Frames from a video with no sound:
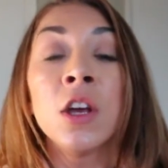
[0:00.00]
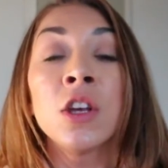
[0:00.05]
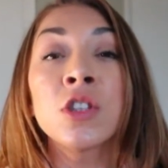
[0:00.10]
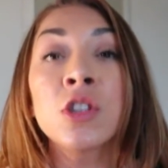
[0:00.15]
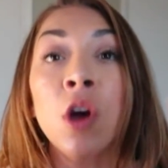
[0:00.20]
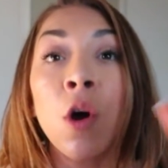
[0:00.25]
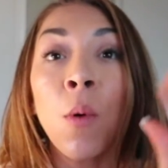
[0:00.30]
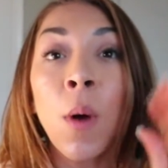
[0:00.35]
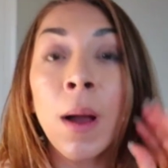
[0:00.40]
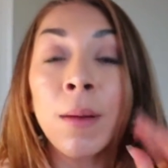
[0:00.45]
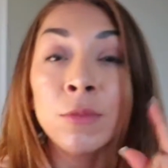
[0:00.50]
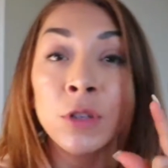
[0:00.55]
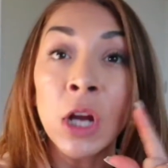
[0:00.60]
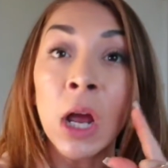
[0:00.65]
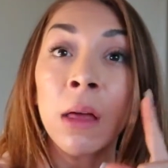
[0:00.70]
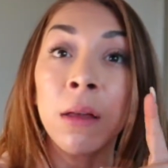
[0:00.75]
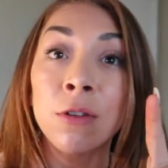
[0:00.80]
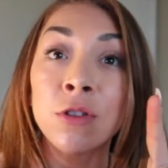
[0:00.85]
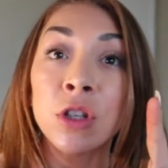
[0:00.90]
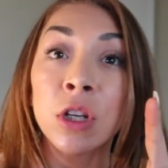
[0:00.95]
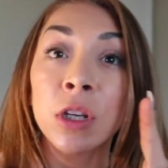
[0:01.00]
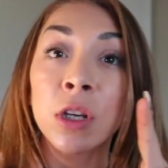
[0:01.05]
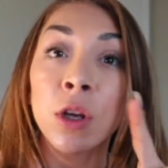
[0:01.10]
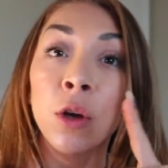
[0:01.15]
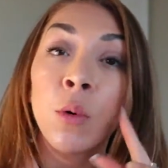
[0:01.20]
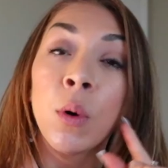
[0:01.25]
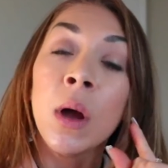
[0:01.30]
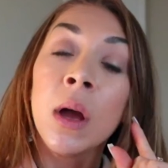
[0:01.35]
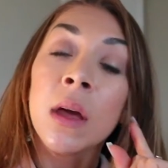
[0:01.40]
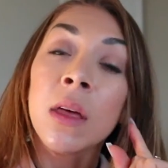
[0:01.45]
So I'm challenging
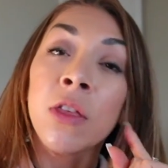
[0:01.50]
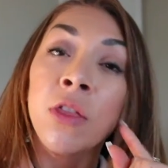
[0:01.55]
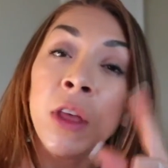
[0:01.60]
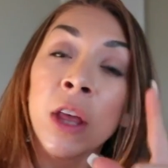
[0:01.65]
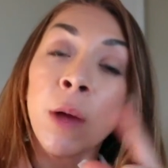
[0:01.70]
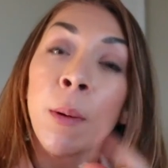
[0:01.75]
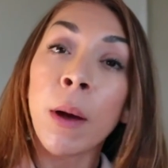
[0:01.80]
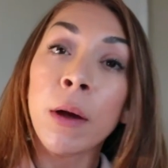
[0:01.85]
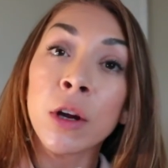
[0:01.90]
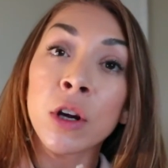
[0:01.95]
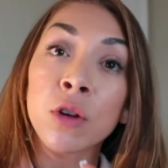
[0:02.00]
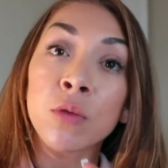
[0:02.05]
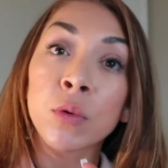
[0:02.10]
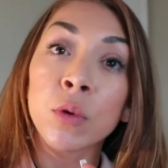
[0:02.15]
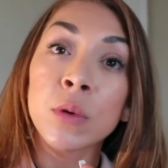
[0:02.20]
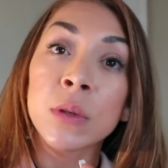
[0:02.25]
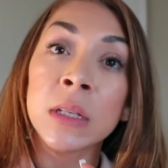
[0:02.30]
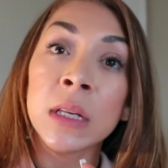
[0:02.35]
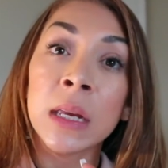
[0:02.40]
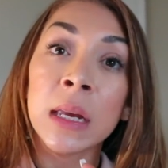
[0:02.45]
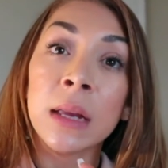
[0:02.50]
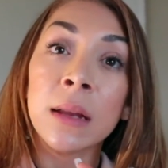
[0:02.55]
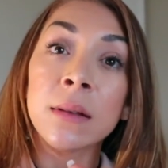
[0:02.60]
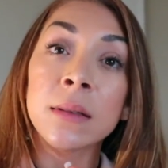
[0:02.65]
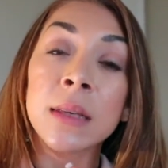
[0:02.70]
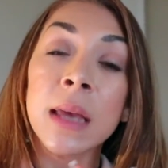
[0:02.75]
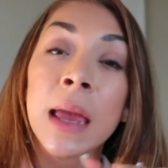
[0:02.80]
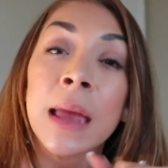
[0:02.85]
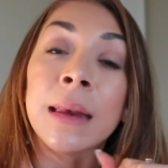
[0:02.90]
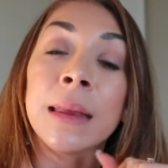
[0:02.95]
you, think about your
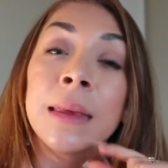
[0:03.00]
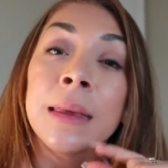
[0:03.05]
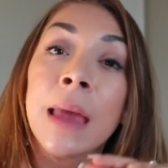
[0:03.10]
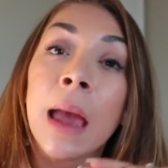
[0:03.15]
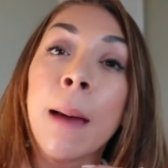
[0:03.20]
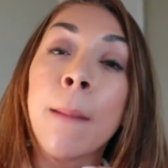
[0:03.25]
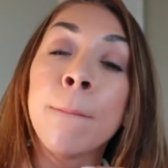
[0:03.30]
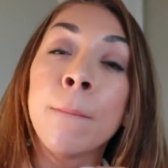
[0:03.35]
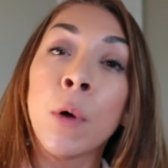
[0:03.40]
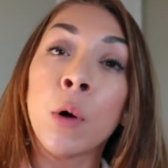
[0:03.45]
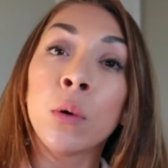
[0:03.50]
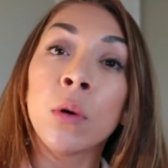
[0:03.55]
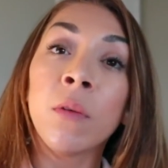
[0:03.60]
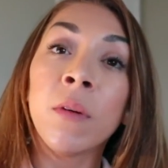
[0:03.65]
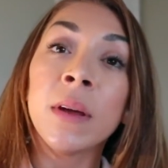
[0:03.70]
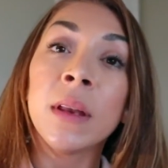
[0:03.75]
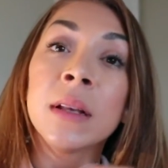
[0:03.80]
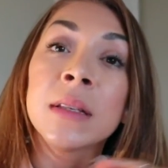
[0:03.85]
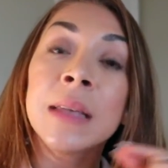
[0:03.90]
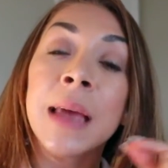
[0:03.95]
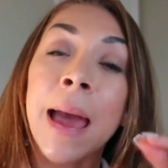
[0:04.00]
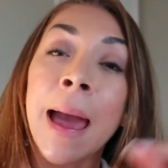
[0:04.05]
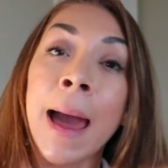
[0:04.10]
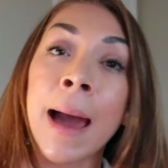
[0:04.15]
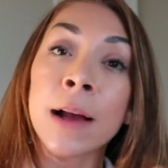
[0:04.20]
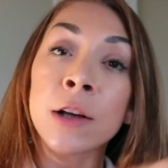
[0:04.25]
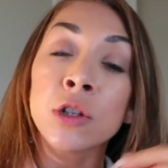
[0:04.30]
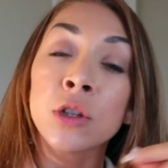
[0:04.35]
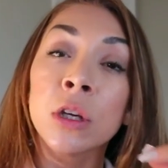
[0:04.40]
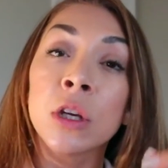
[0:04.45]
routines and get motivated to
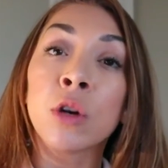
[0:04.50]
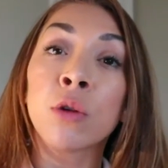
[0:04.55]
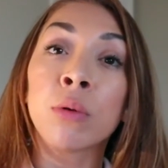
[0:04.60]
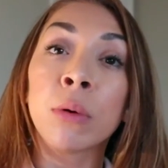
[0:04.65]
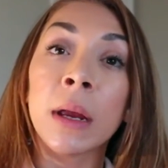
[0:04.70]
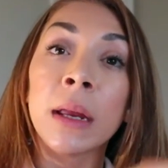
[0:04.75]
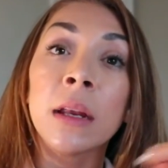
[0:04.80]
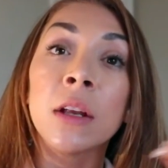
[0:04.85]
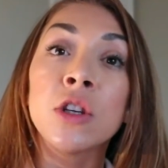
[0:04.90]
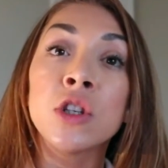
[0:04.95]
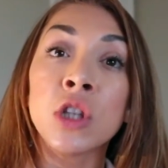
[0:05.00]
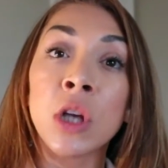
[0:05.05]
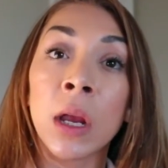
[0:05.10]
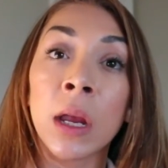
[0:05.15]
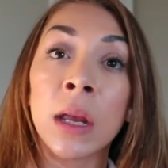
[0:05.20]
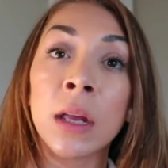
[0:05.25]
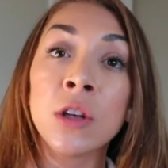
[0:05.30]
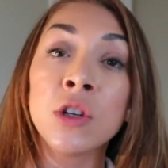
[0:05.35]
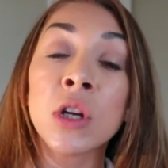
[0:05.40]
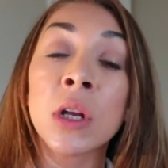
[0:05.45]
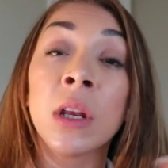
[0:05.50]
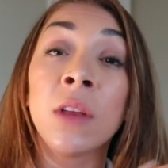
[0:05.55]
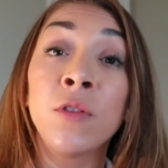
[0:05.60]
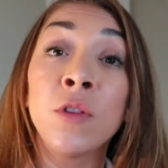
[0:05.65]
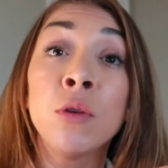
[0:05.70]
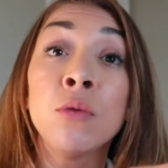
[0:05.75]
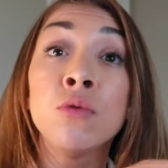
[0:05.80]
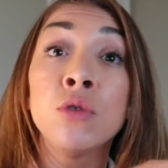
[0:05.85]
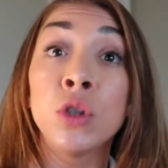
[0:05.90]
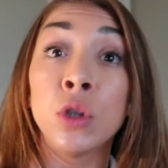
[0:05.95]
actually create a change. And
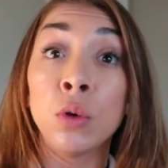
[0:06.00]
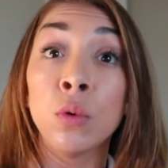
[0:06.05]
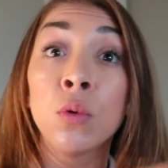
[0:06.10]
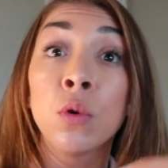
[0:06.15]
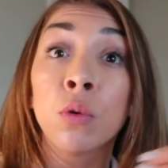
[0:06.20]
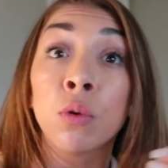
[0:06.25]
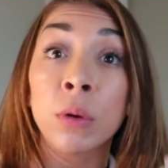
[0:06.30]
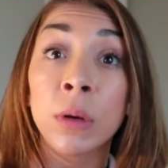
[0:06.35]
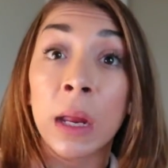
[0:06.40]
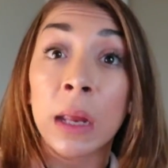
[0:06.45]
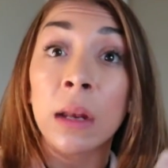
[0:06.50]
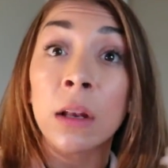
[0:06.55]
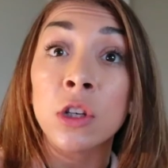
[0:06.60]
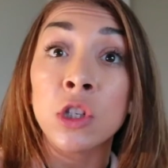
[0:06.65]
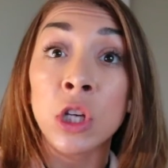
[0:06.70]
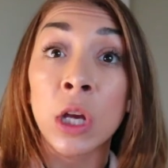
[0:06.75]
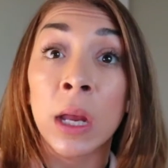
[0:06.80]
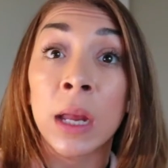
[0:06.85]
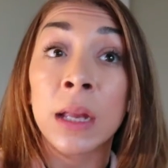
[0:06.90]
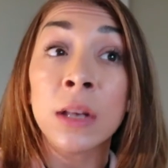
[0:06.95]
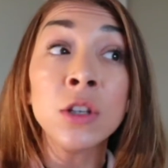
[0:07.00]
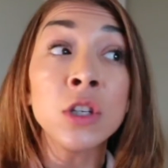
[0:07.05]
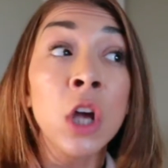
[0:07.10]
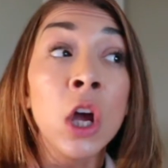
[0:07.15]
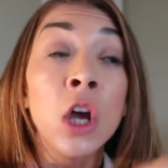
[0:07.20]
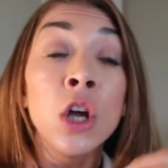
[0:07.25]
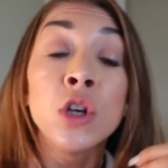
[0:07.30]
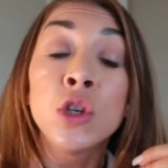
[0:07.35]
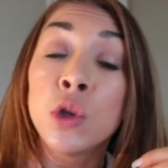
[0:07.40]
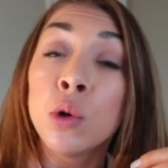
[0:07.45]
if you do create a change,
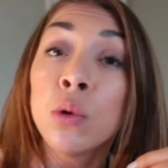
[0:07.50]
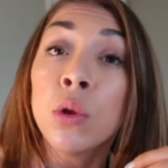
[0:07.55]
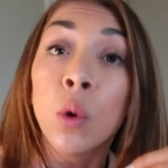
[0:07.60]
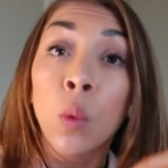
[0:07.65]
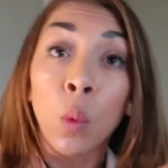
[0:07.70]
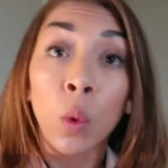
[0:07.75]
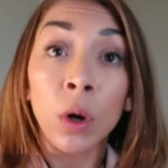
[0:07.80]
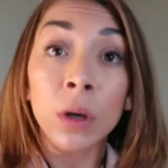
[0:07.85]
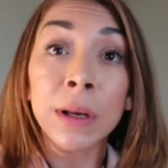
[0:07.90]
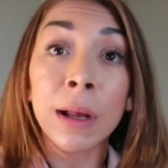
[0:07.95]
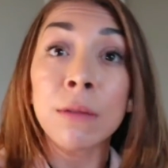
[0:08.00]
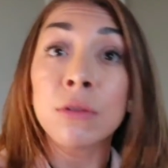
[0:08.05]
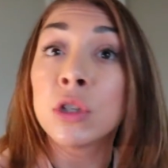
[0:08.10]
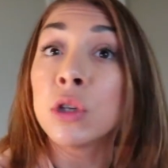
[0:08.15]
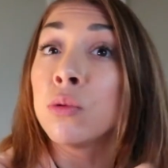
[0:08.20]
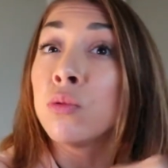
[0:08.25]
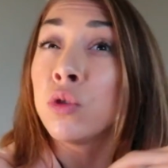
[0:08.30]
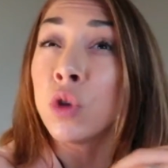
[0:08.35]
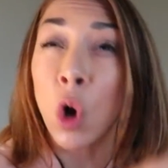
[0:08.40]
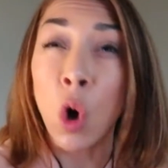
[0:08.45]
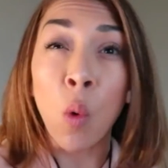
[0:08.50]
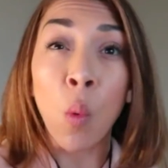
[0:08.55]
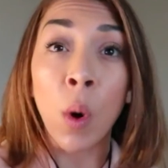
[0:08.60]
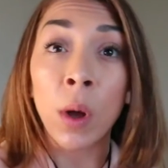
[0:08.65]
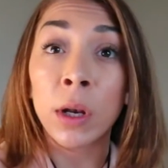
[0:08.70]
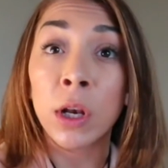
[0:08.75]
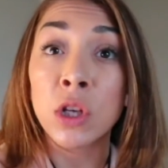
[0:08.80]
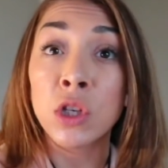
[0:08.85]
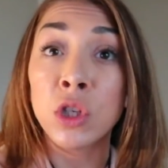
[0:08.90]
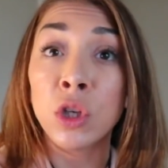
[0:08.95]
do the workouts you don't
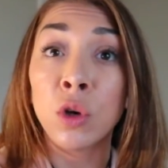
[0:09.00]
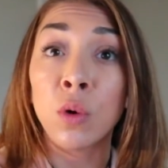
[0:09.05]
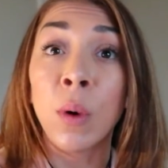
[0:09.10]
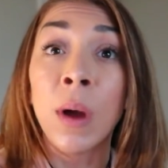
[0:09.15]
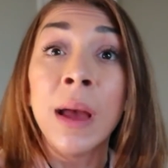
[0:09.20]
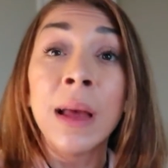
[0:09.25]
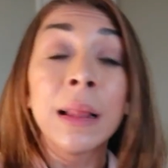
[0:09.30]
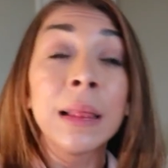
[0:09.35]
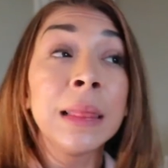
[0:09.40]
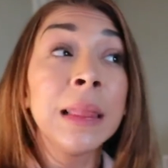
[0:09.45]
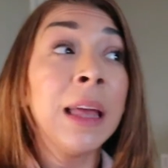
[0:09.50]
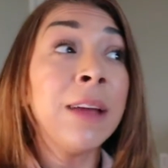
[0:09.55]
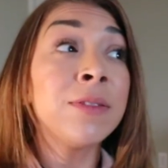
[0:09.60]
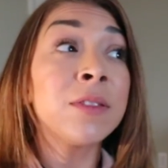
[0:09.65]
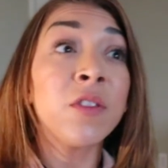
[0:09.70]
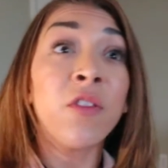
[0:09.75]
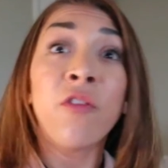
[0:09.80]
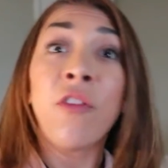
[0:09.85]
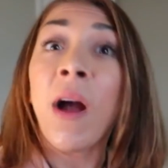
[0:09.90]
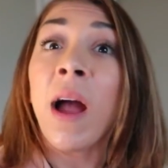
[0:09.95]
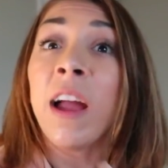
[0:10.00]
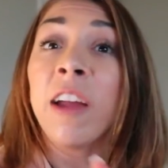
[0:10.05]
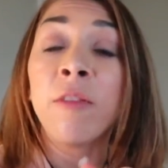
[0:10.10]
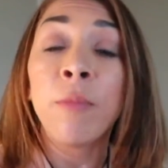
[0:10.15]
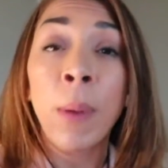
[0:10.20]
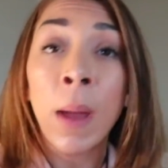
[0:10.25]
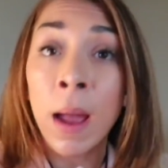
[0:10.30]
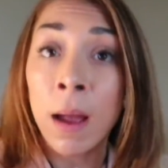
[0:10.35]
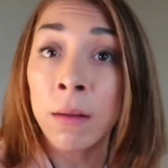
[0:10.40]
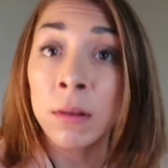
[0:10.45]
wanna do. Lift
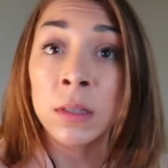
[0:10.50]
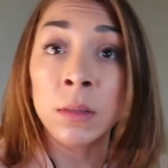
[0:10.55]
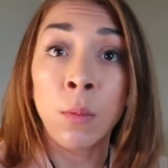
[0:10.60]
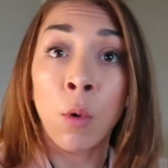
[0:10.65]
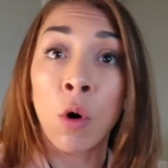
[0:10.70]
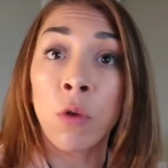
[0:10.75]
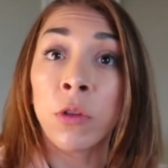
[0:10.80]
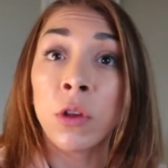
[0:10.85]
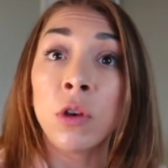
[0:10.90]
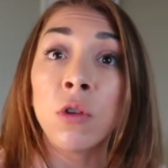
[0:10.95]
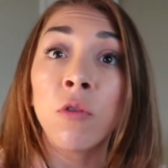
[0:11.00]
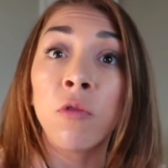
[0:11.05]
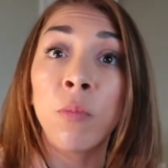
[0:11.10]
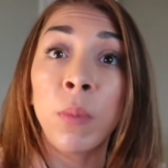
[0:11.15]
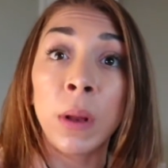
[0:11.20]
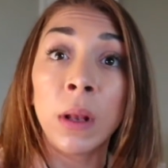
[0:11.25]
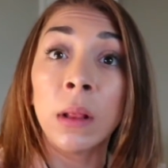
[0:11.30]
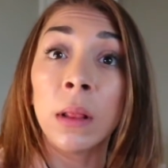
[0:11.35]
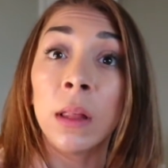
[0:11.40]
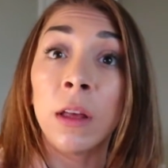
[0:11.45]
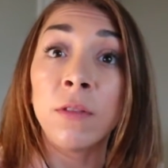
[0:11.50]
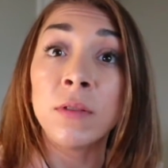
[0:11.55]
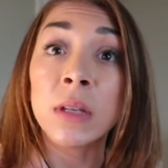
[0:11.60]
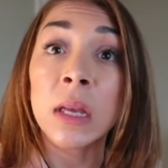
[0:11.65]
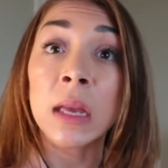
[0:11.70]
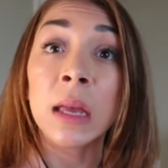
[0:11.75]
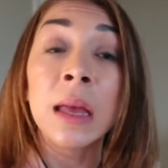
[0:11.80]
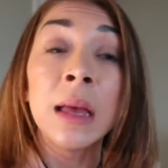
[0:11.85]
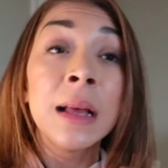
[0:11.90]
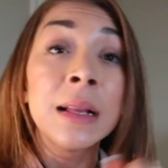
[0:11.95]
five pounds more than you've been
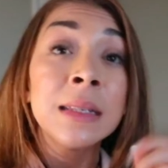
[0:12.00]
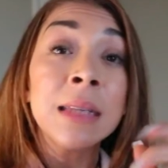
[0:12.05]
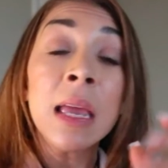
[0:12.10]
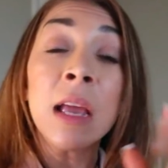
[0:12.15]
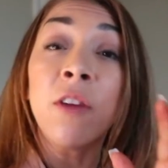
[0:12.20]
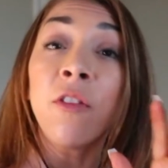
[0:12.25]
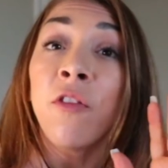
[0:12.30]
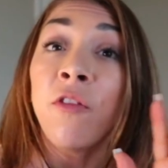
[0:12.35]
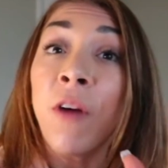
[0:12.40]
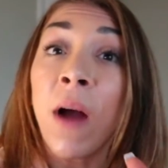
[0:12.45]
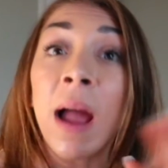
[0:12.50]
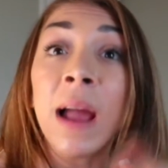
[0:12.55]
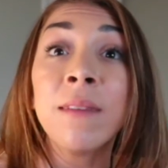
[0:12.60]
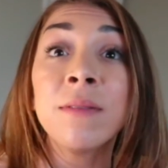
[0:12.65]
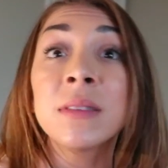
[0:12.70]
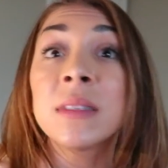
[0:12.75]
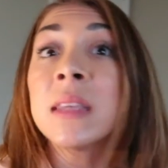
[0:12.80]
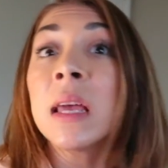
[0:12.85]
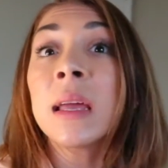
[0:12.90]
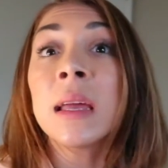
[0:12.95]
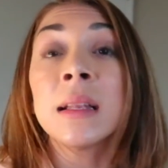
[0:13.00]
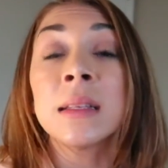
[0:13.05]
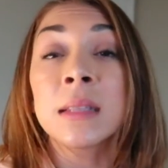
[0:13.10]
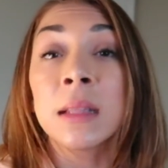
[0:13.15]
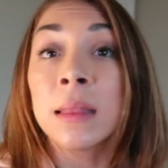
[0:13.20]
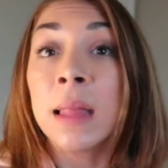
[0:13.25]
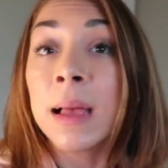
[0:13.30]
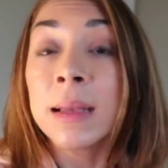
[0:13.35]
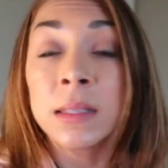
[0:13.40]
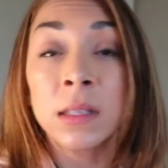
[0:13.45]
lifting. Take five seconds
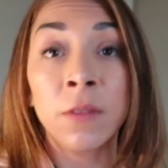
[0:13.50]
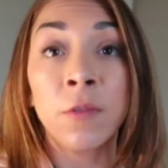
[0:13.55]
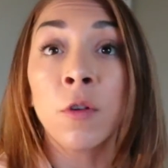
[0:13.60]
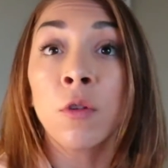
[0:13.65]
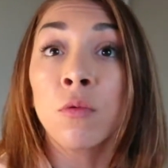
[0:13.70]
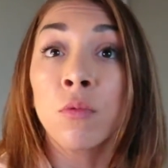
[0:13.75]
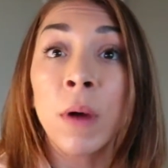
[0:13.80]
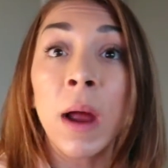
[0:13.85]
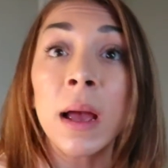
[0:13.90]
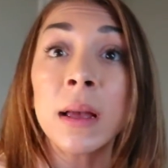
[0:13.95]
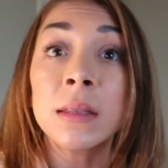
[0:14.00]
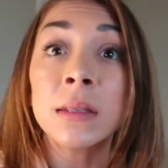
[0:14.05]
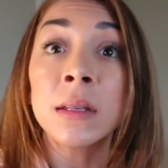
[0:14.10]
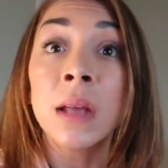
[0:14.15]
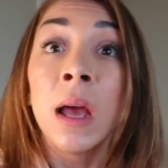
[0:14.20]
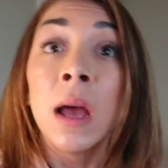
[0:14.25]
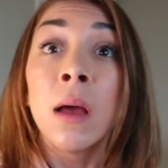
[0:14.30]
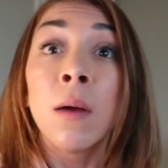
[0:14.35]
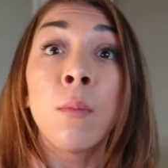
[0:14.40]
less of a rest.